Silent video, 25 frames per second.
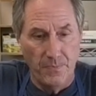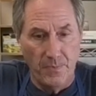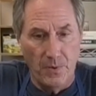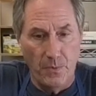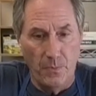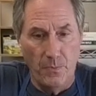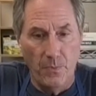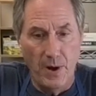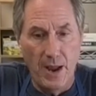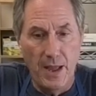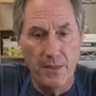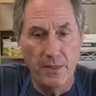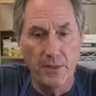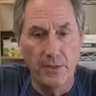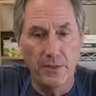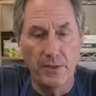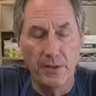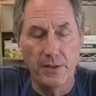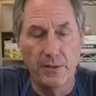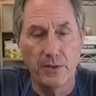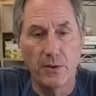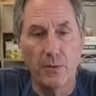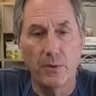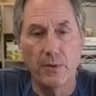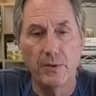rather
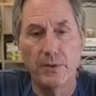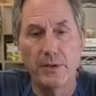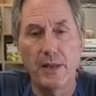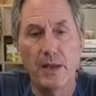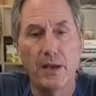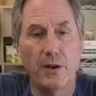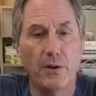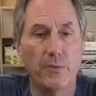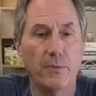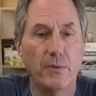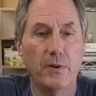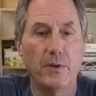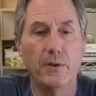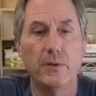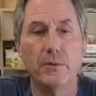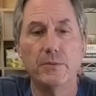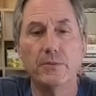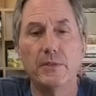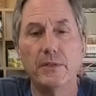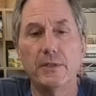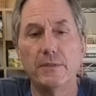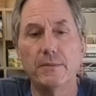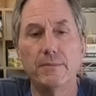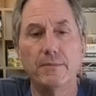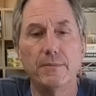than going down a road
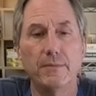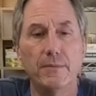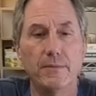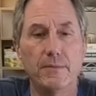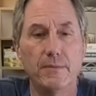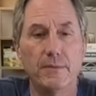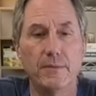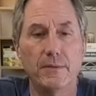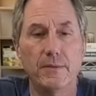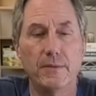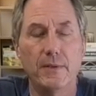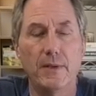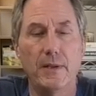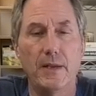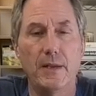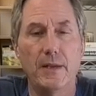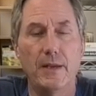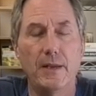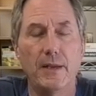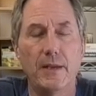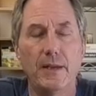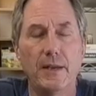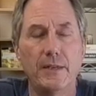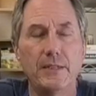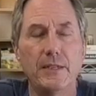that
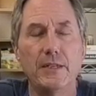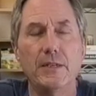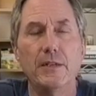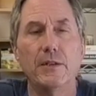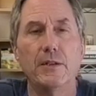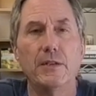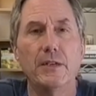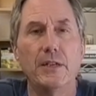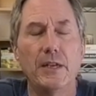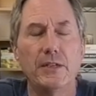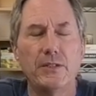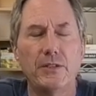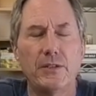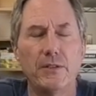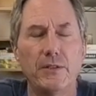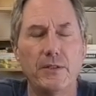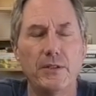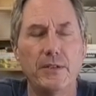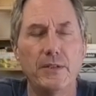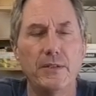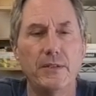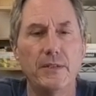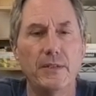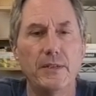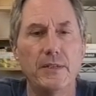I didn't
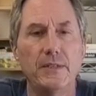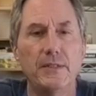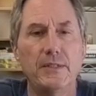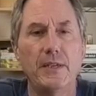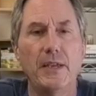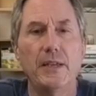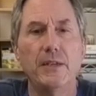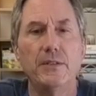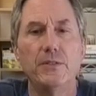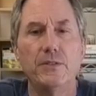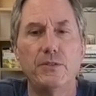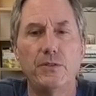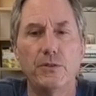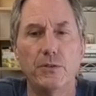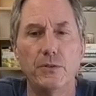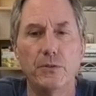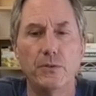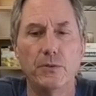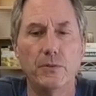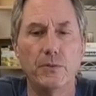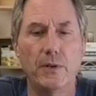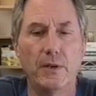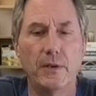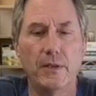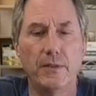initially intend
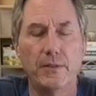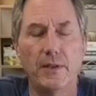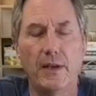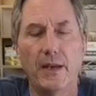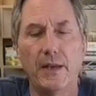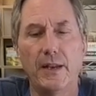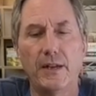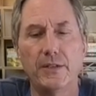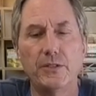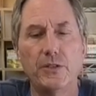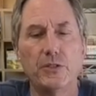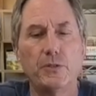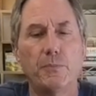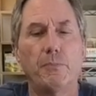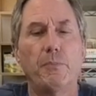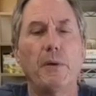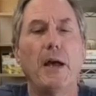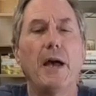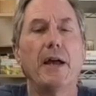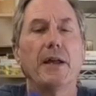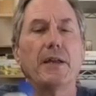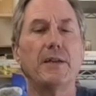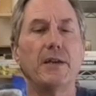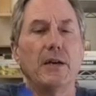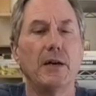to, I thought I'd just
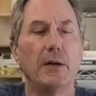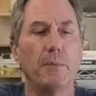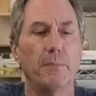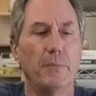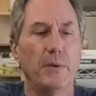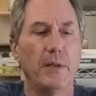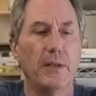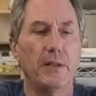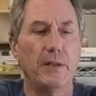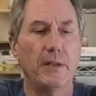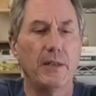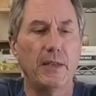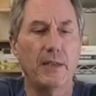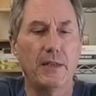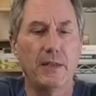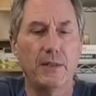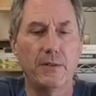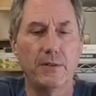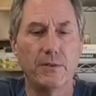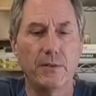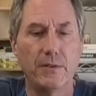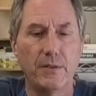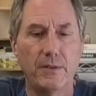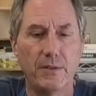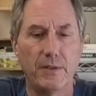back up and,
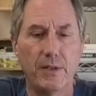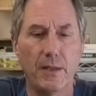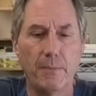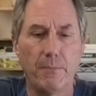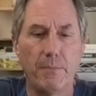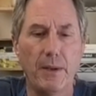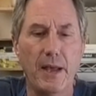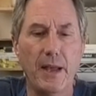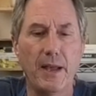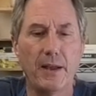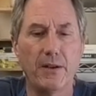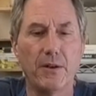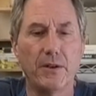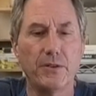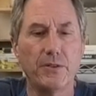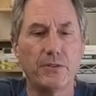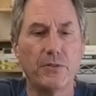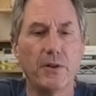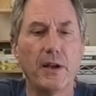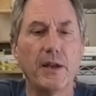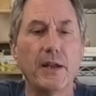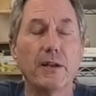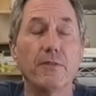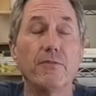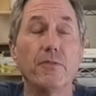and get back on
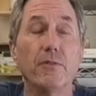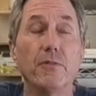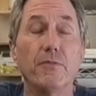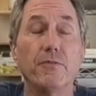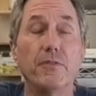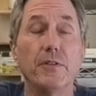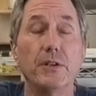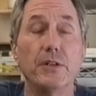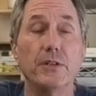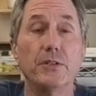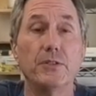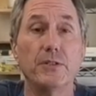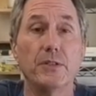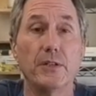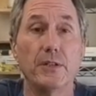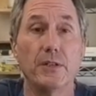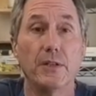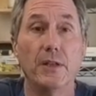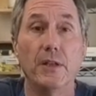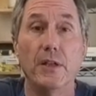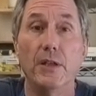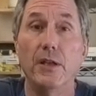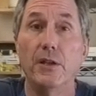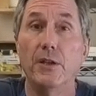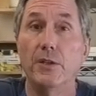track for a finish that
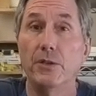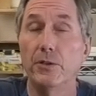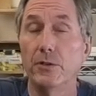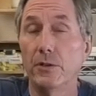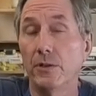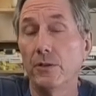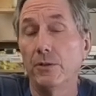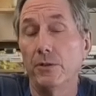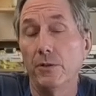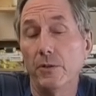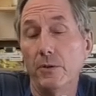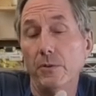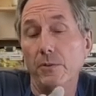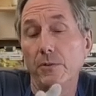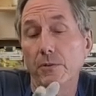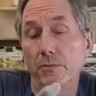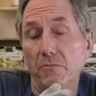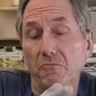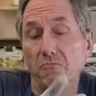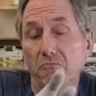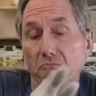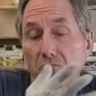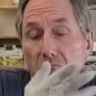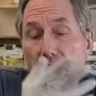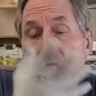you could do,
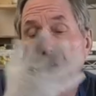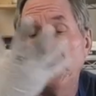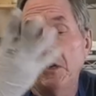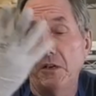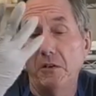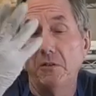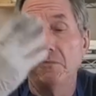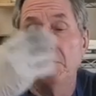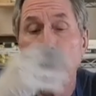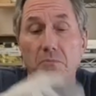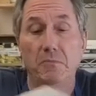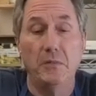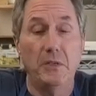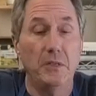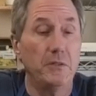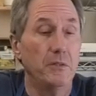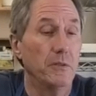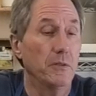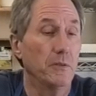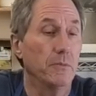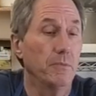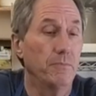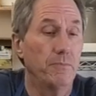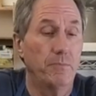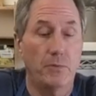you know, in
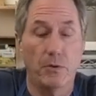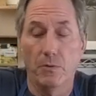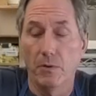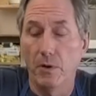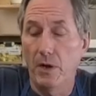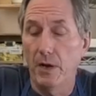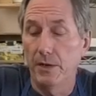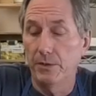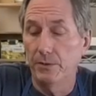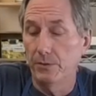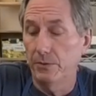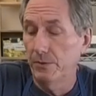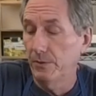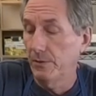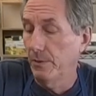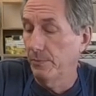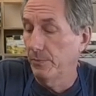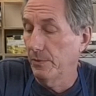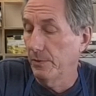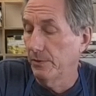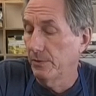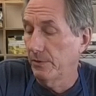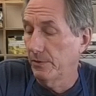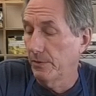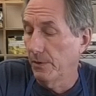your garage or
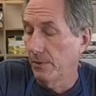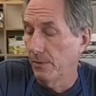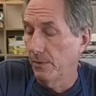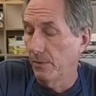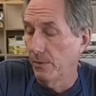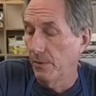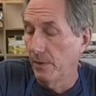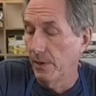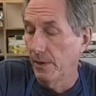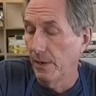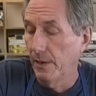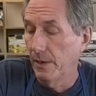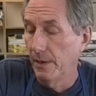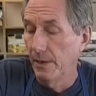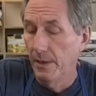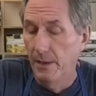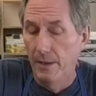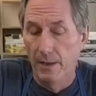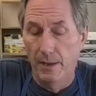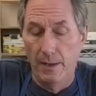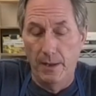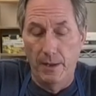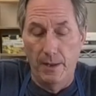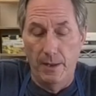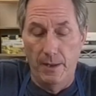something. So uh,
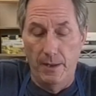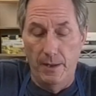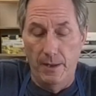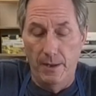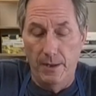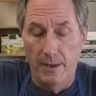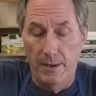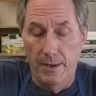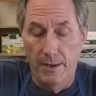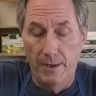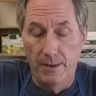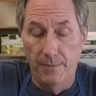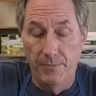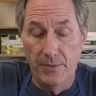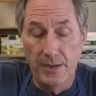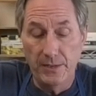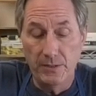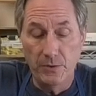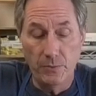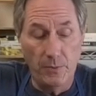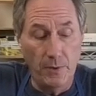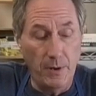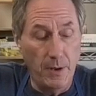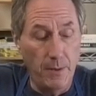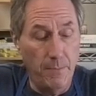uh, that's
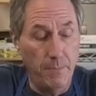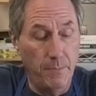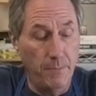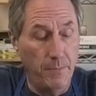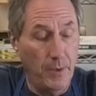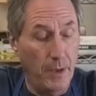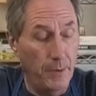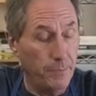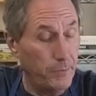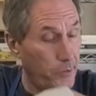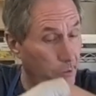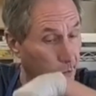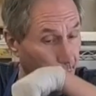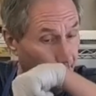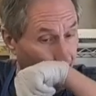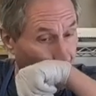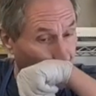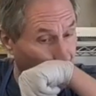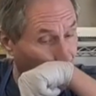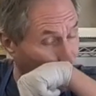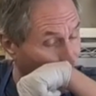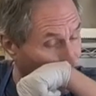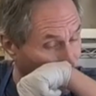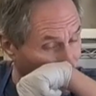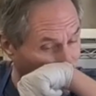what I'm up to.
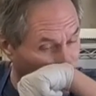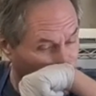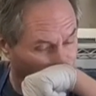And